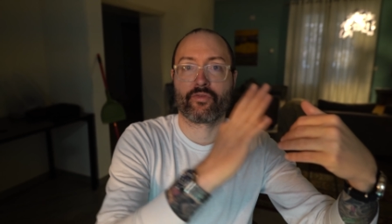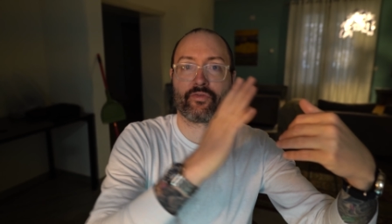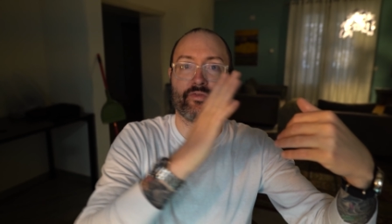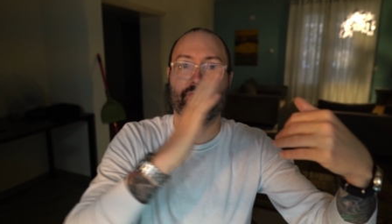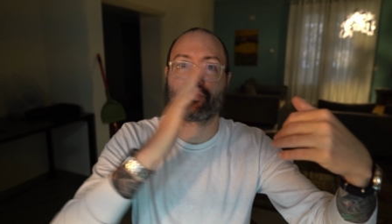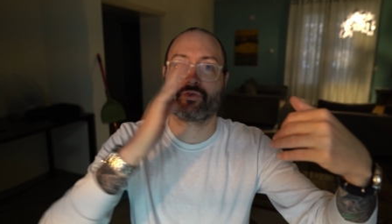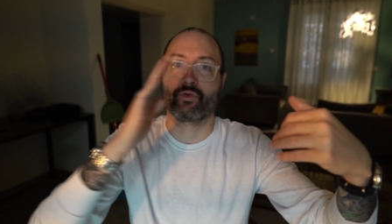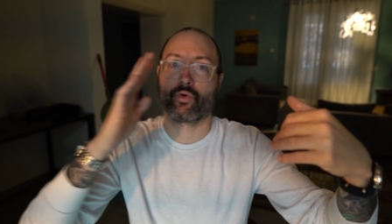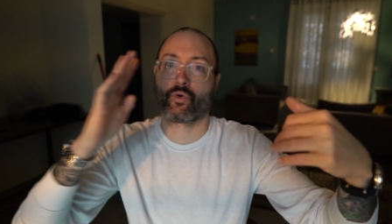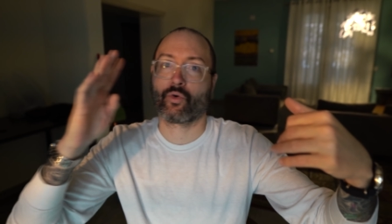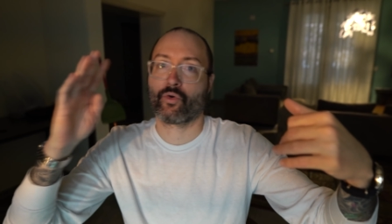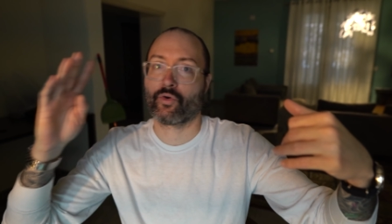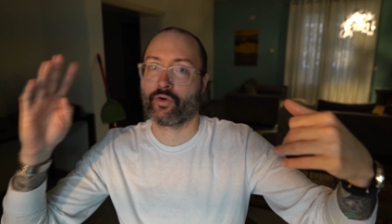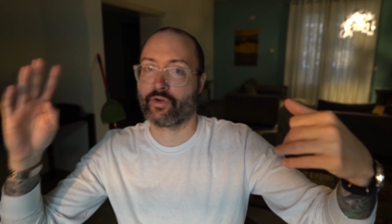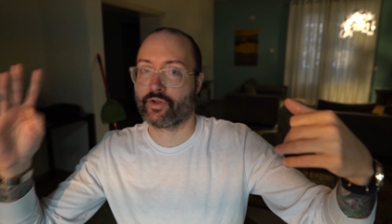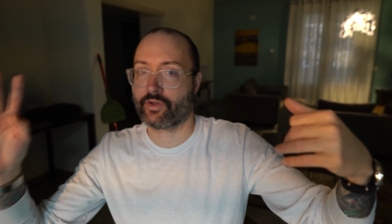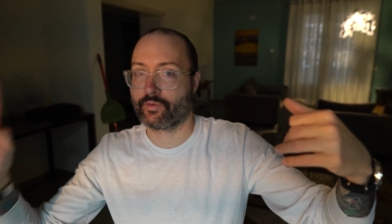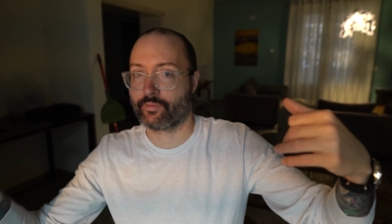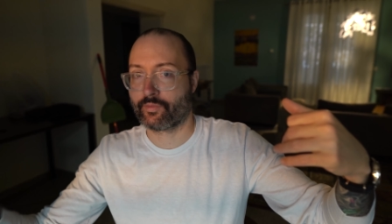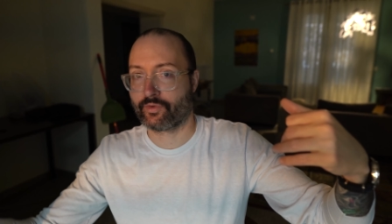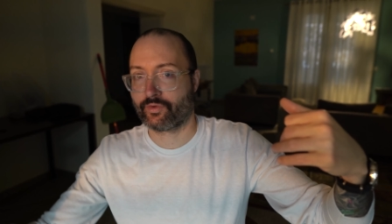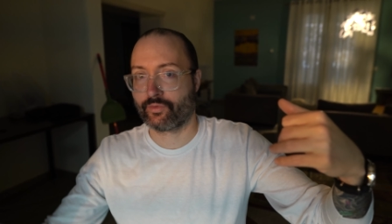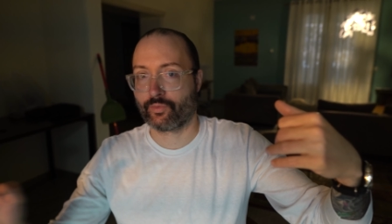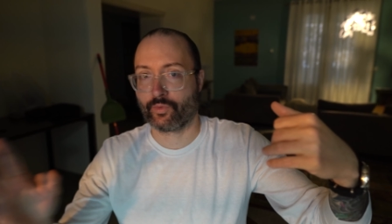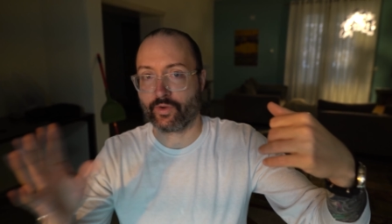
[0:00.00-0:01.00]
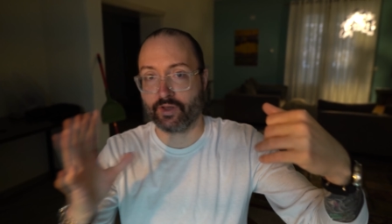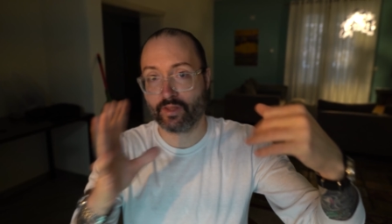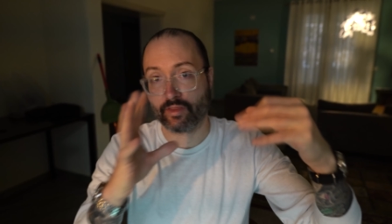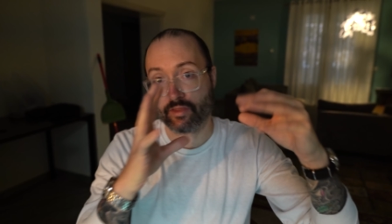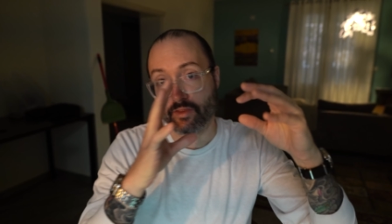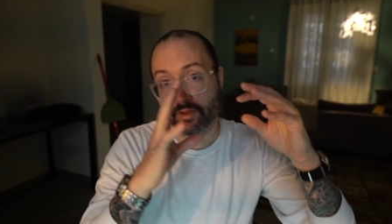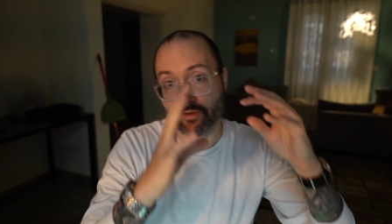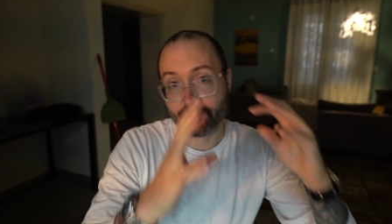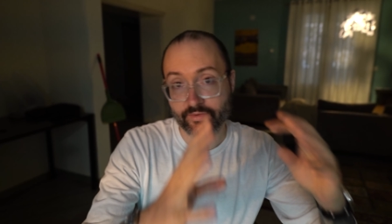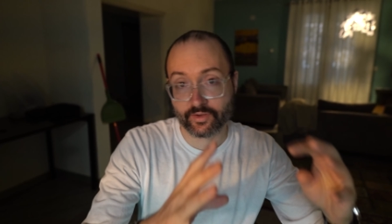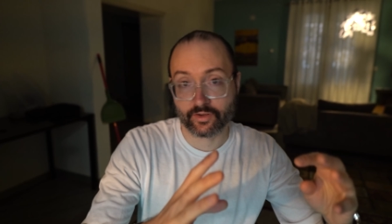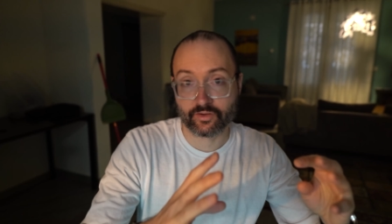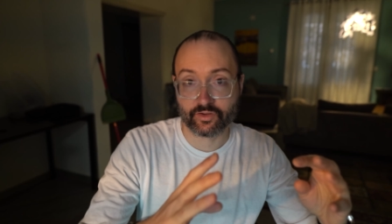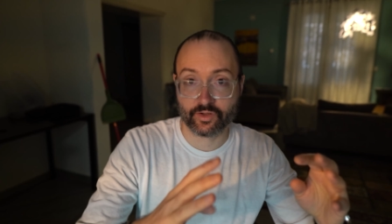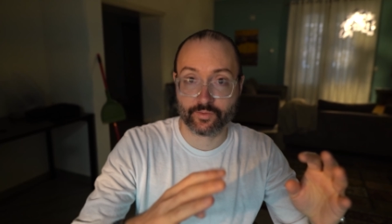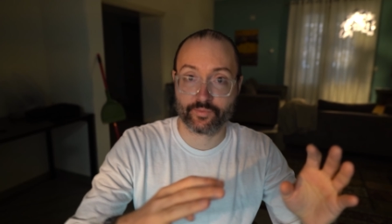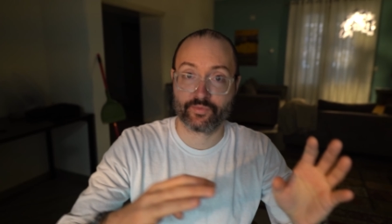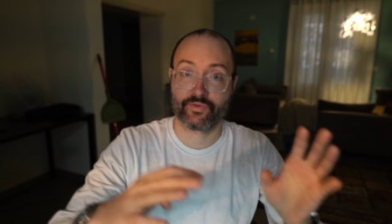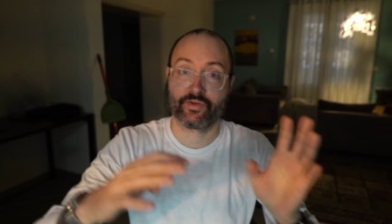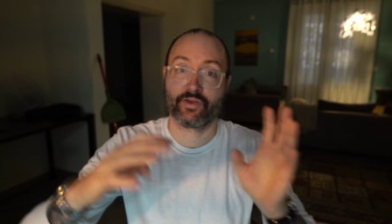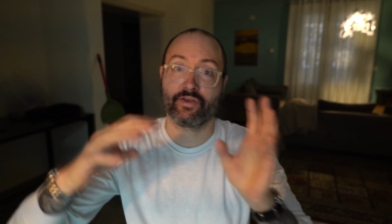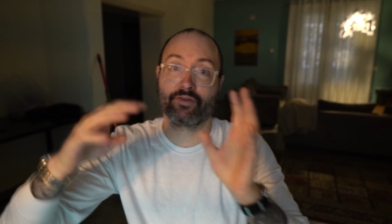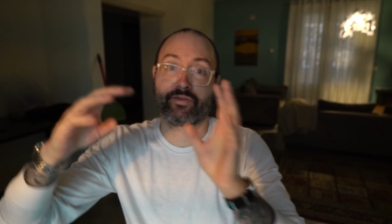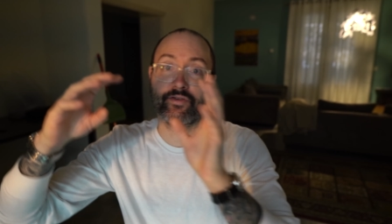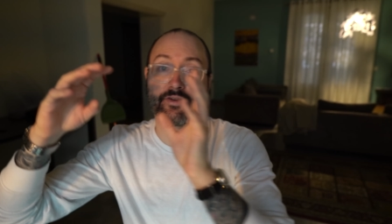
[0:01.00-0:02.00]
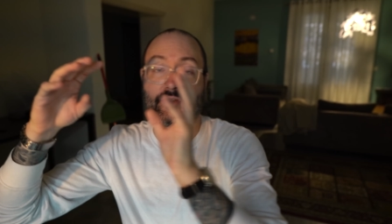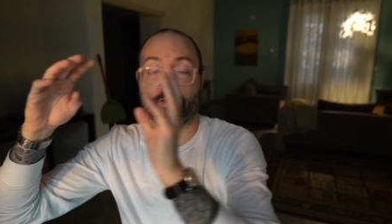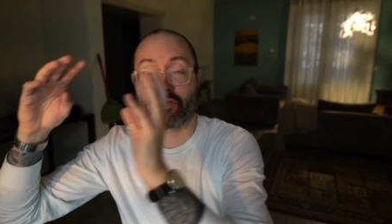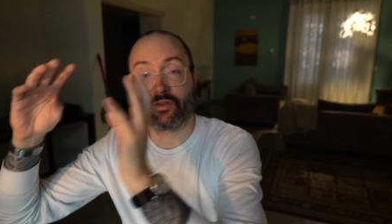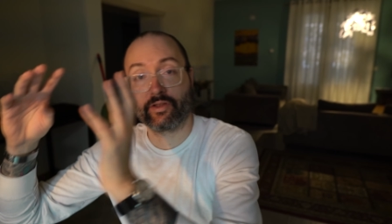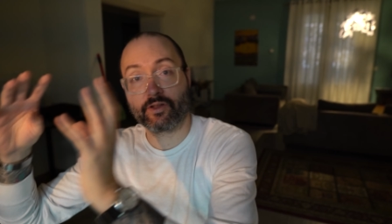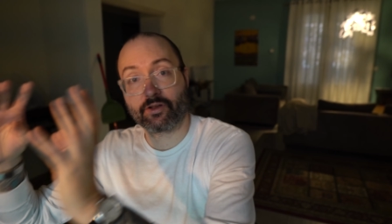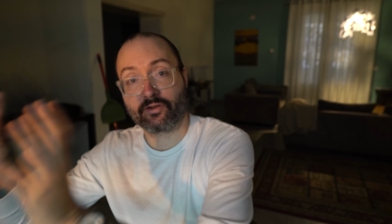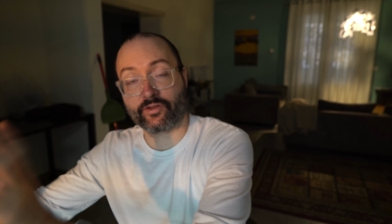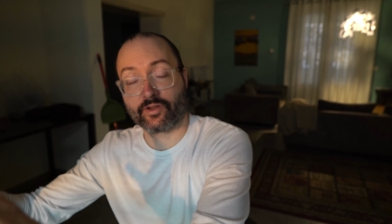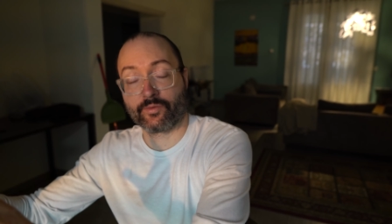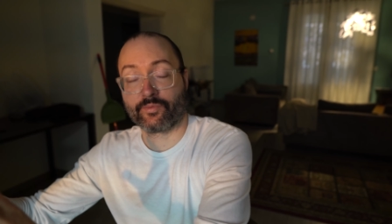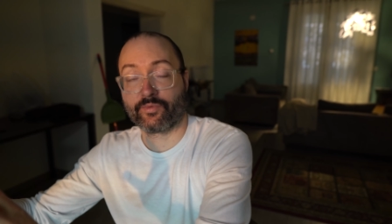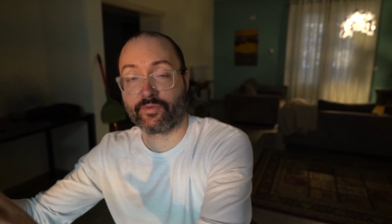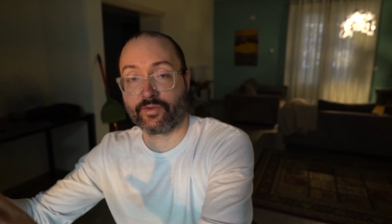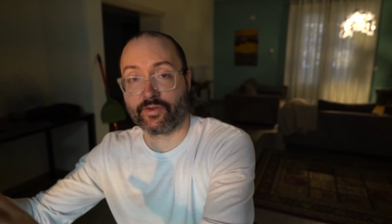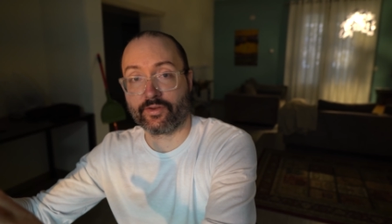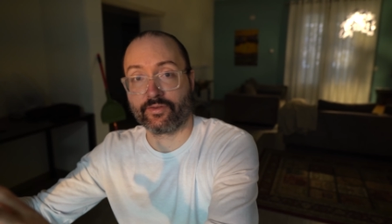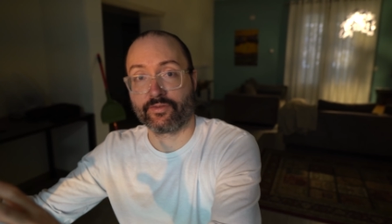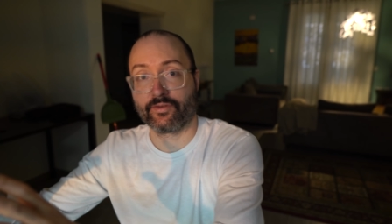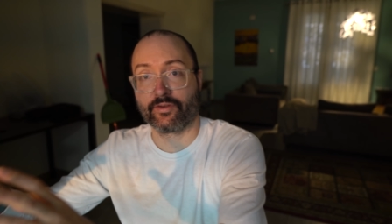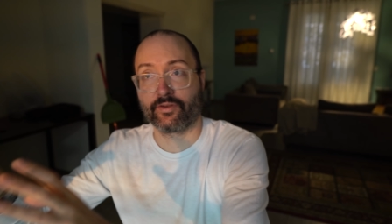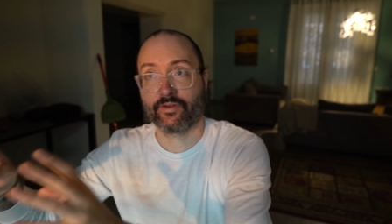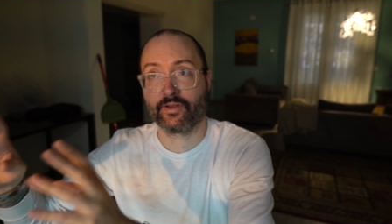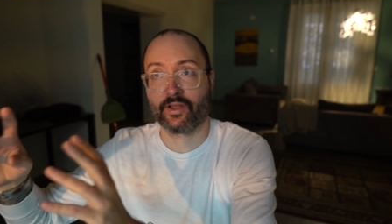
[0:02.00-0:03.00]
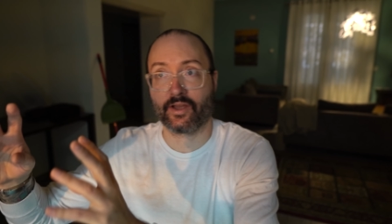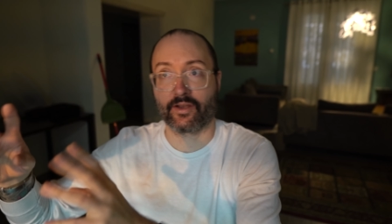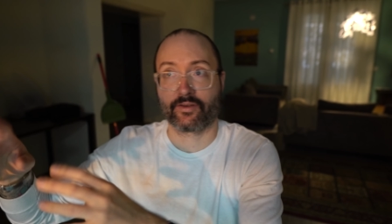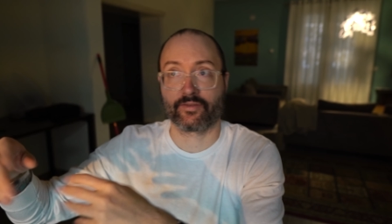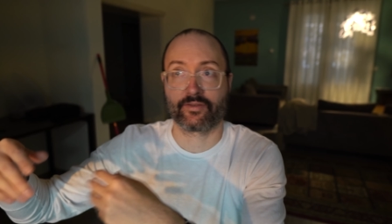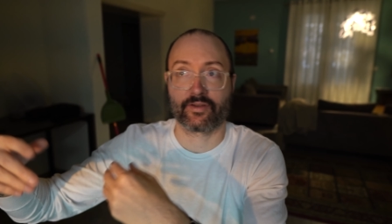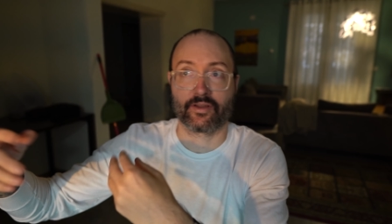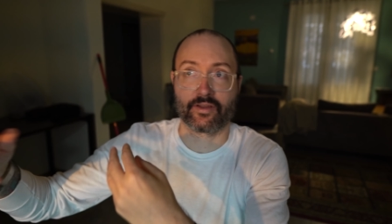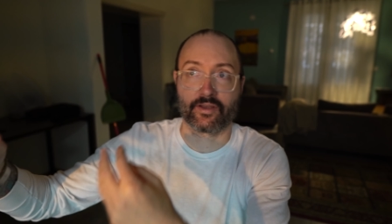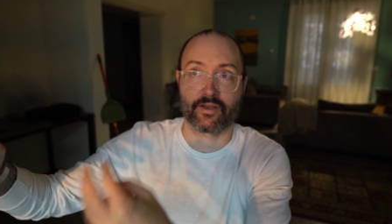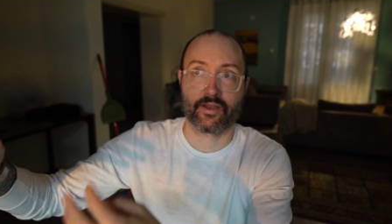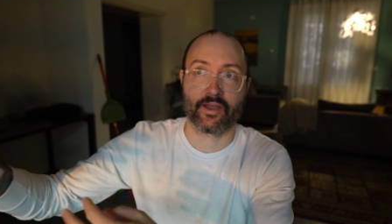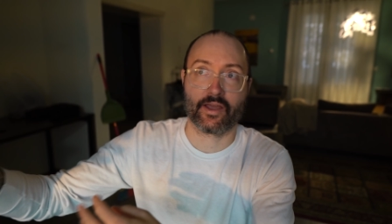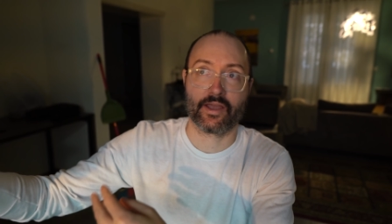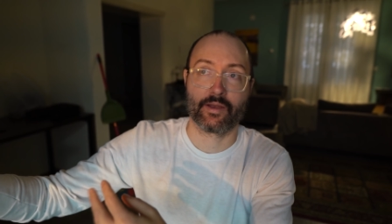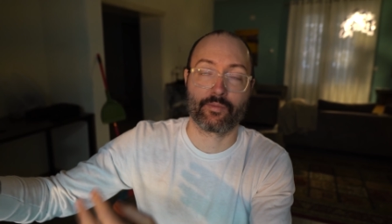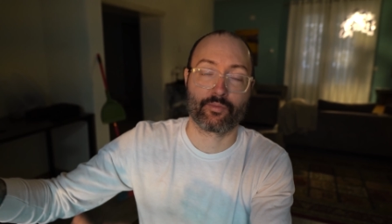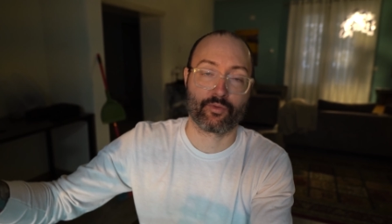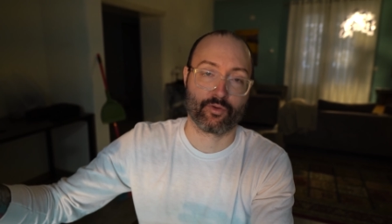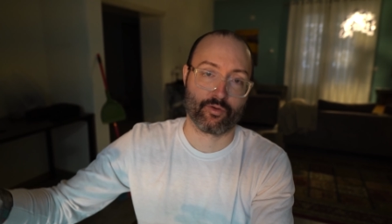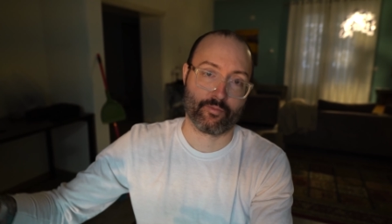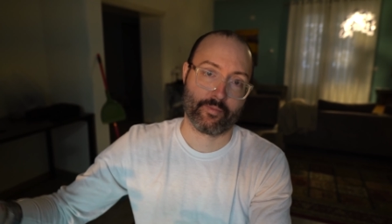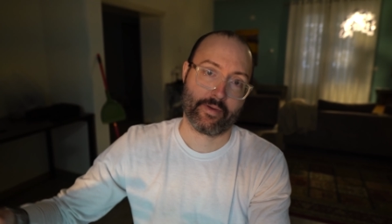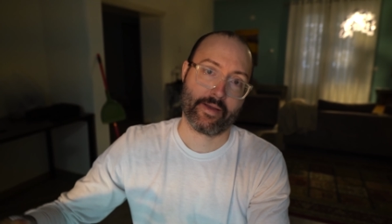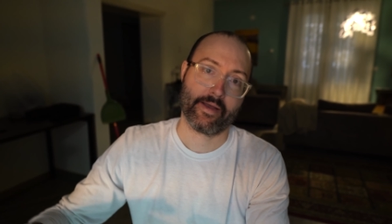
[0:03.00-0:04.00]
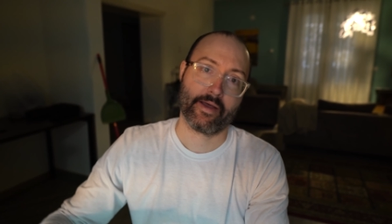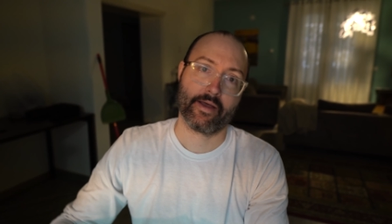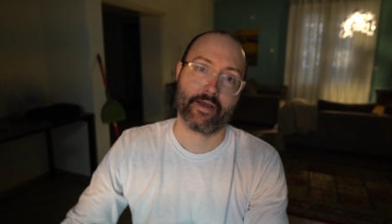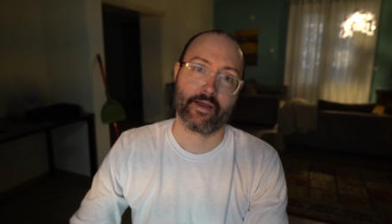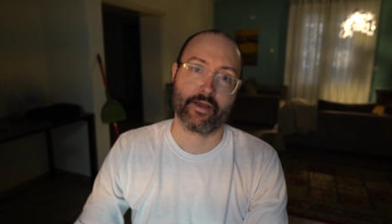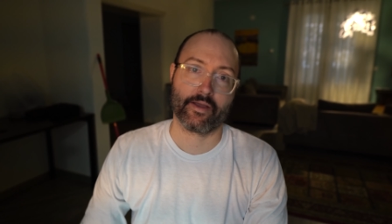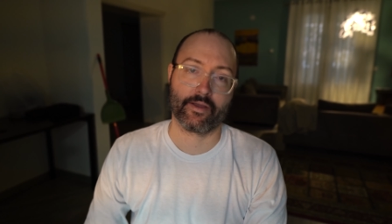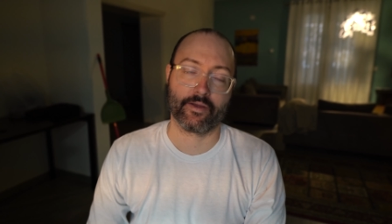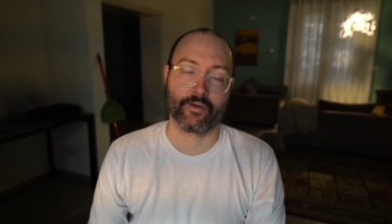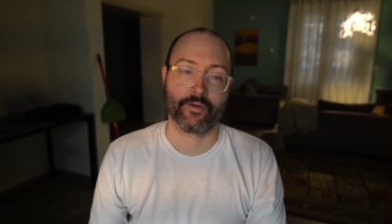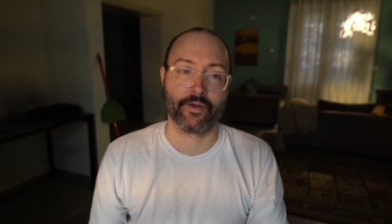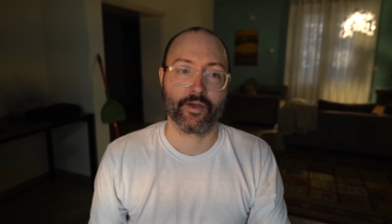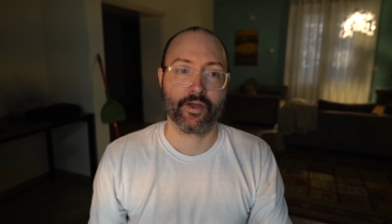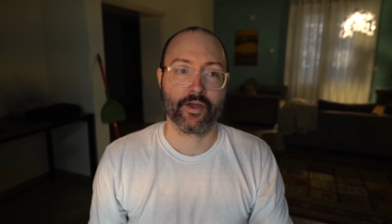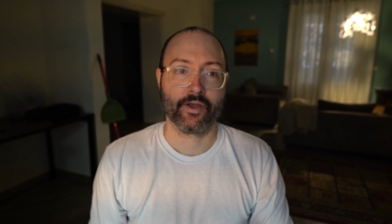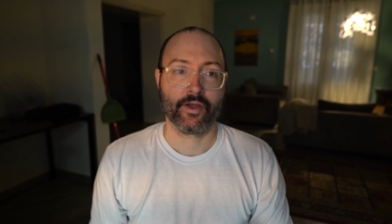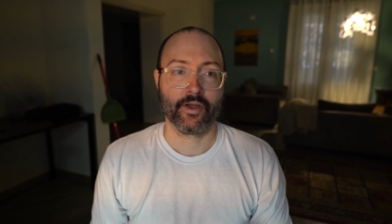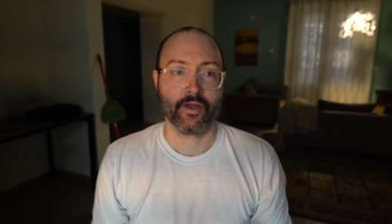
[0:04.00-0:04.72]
story between this eclipse season and the eclipse season next, I think, April, May.